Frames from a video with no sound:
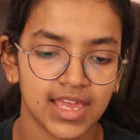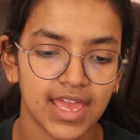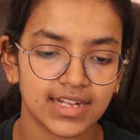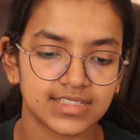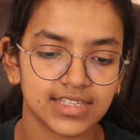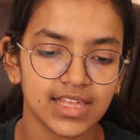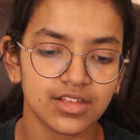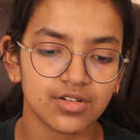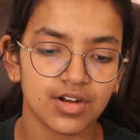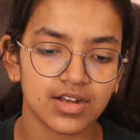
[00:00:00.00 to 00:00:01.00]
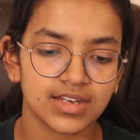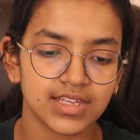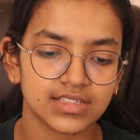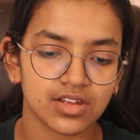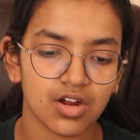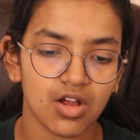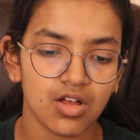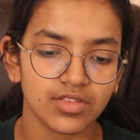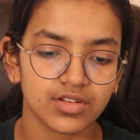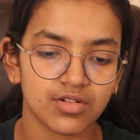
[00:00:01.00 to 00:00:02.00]
And scalar quantities are
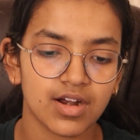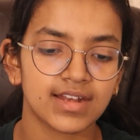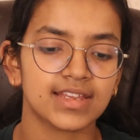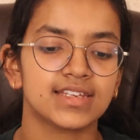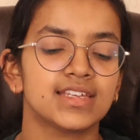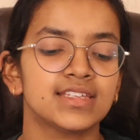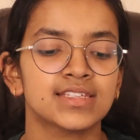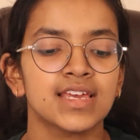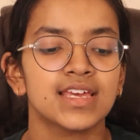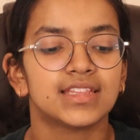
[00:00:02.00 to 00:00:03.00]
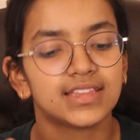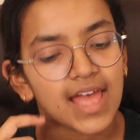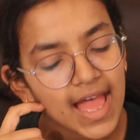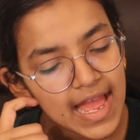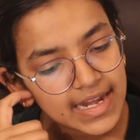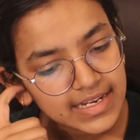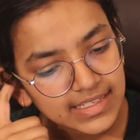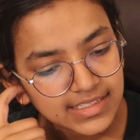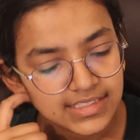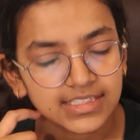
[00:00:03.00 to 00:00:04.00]
all the quantities that
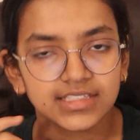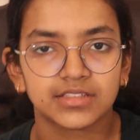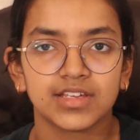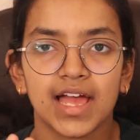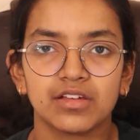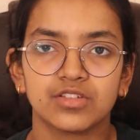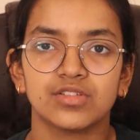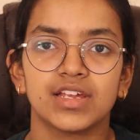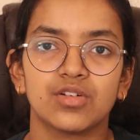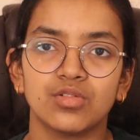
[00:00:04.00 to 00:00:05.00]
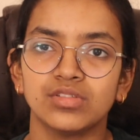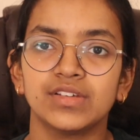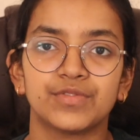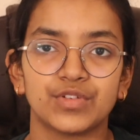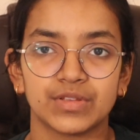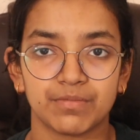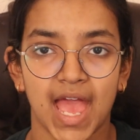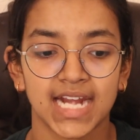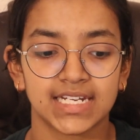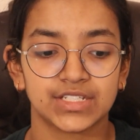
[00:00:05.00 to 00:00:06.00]
calculate only for the
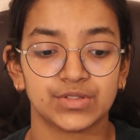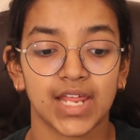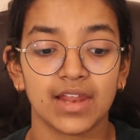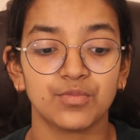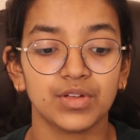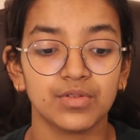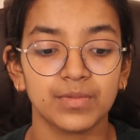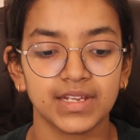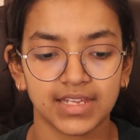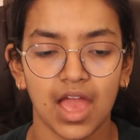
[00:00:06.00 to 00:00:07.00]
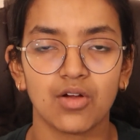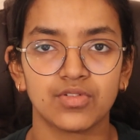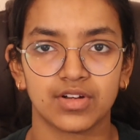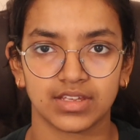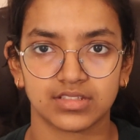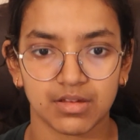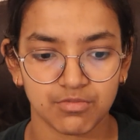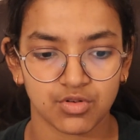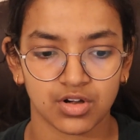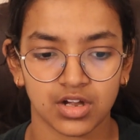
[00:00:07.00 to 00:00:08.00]
magnitude, and we will be encountering some
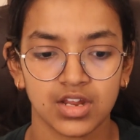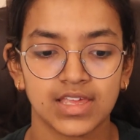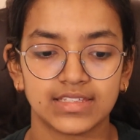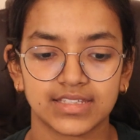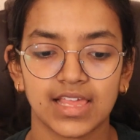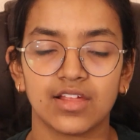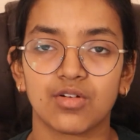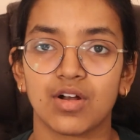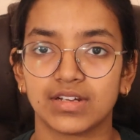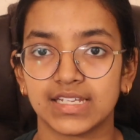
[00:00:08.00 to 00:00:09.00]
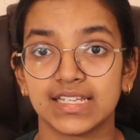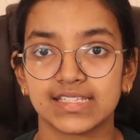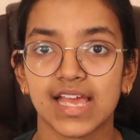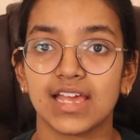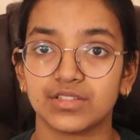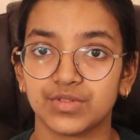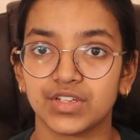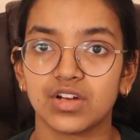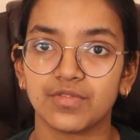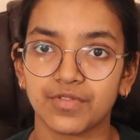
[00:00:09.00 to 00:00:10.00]
more scalar quantities as we
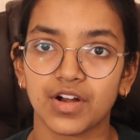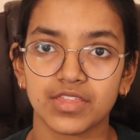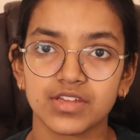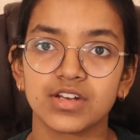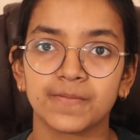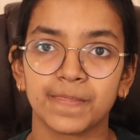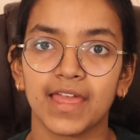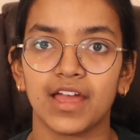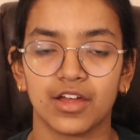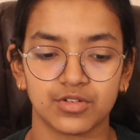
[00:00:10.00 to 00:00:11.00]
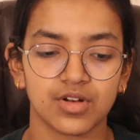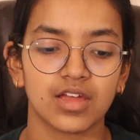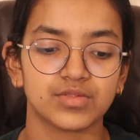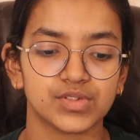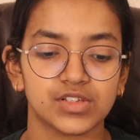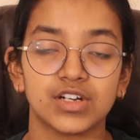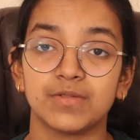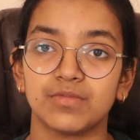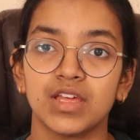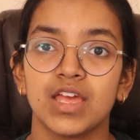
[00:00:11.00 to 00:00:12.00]
go farther, as we
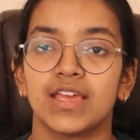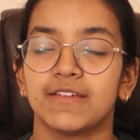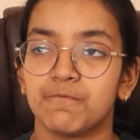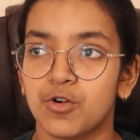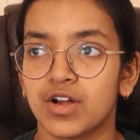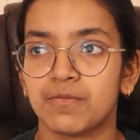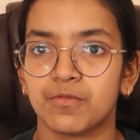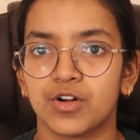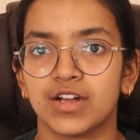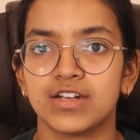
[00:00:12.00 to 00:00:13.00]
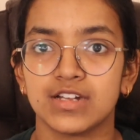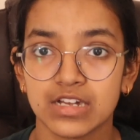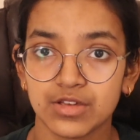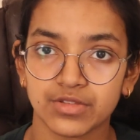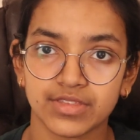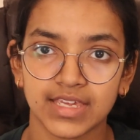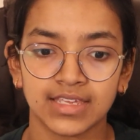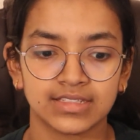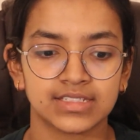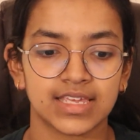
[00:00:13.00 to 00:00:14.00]
learn more and more new
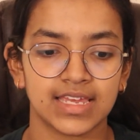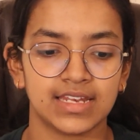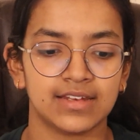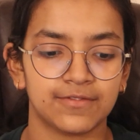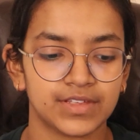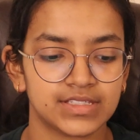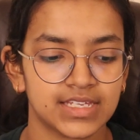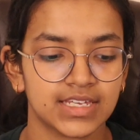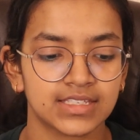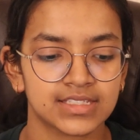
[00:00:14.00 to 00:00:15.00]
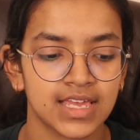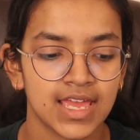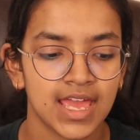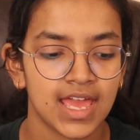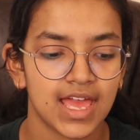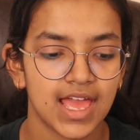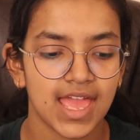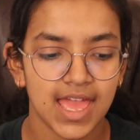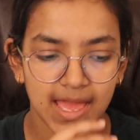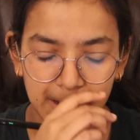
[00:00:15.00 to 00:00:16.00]
things in physics.
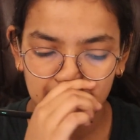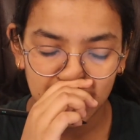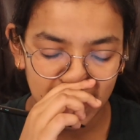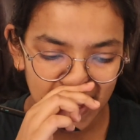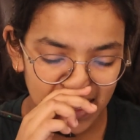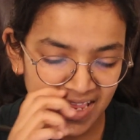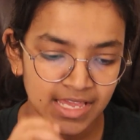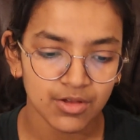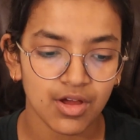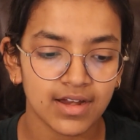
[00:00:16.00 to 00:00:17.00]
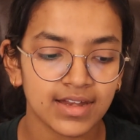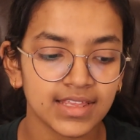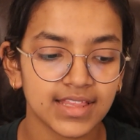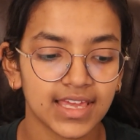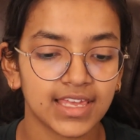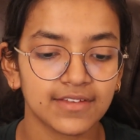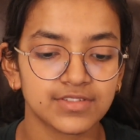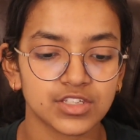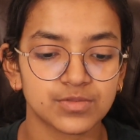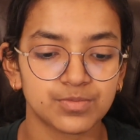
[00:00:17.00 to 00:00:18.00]
And any quantity that
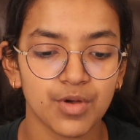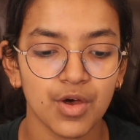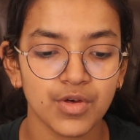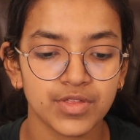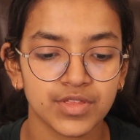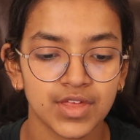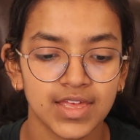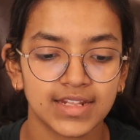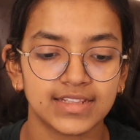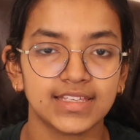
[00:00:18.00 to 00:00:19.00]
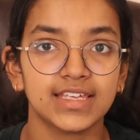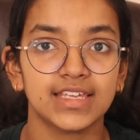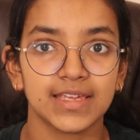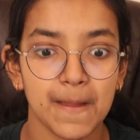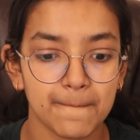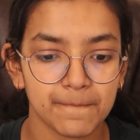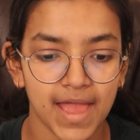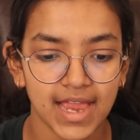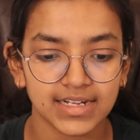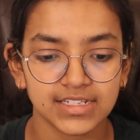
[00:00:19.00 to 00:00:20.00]
gives us both the
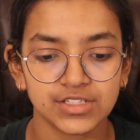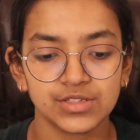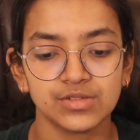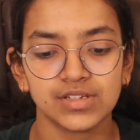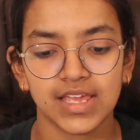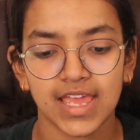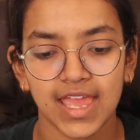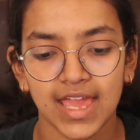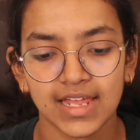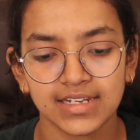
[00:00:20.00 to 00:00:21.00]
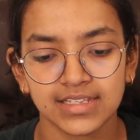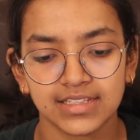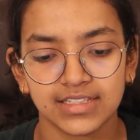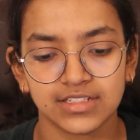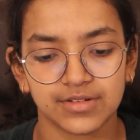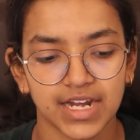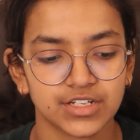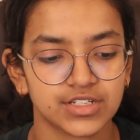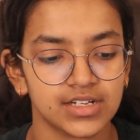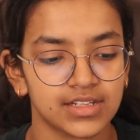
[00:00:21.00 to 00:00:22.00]
magnitude and the
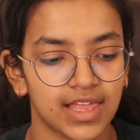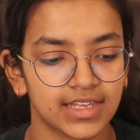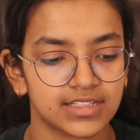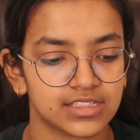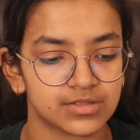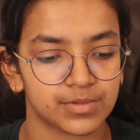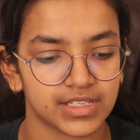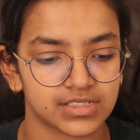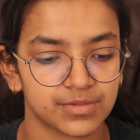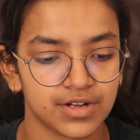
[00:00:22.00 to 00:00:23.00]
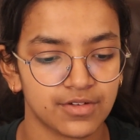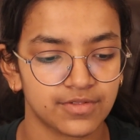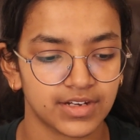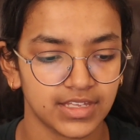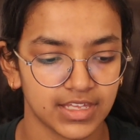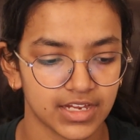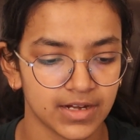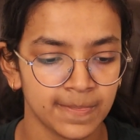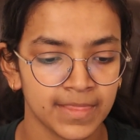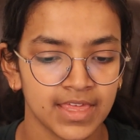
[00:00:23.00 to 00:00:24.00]
direction, like displacement over
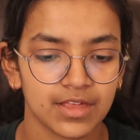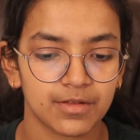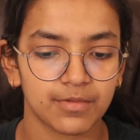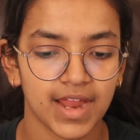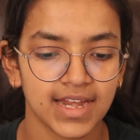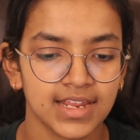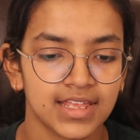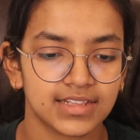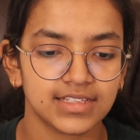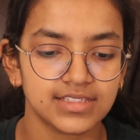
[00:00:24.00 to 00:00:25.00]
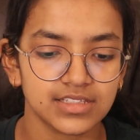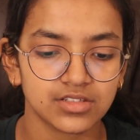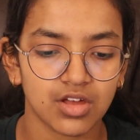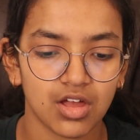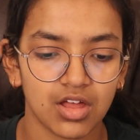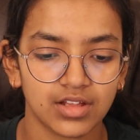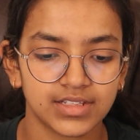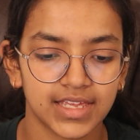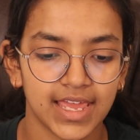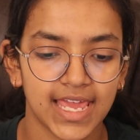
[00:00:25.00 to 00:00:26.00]
here, right? This is called
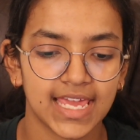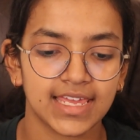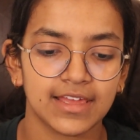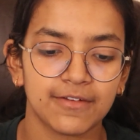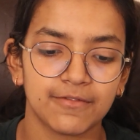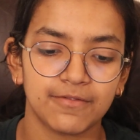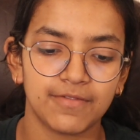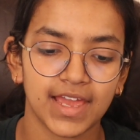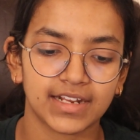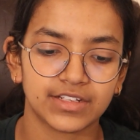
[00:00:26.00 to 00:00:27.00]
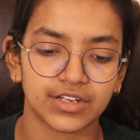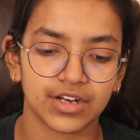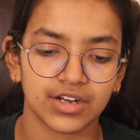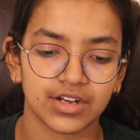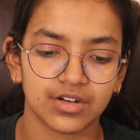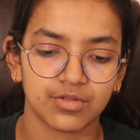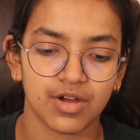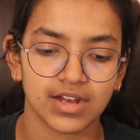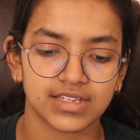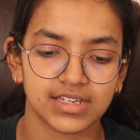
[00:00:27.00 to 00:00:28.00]
a vector
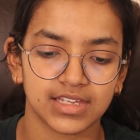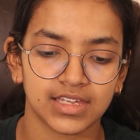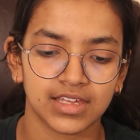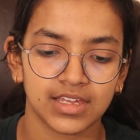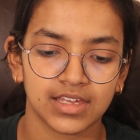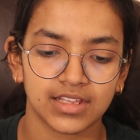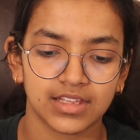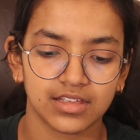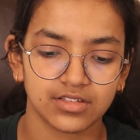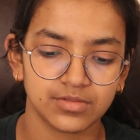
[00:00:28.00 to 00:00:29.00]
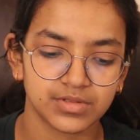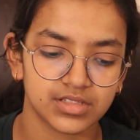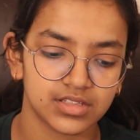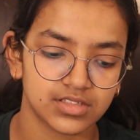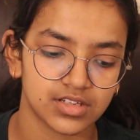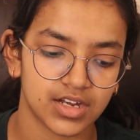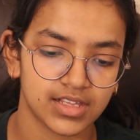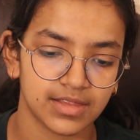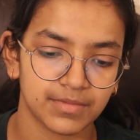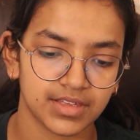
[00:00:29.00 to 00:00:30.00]
quantity. Oops, sorry,
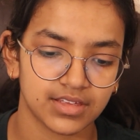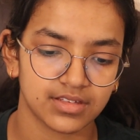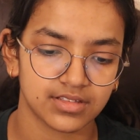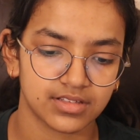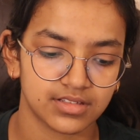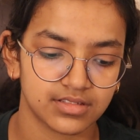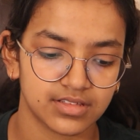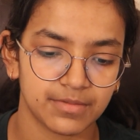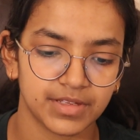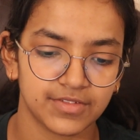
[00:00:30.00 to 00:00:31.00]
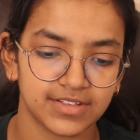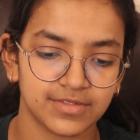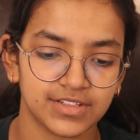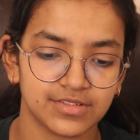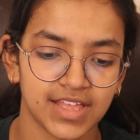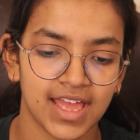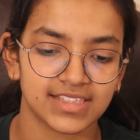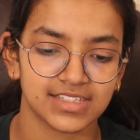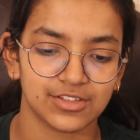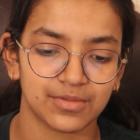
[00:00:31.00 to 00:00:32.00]
let me redo that.
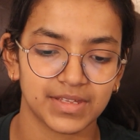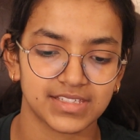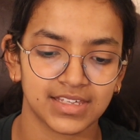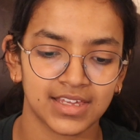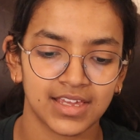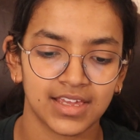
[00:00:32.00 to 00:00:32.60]
It's a little messy.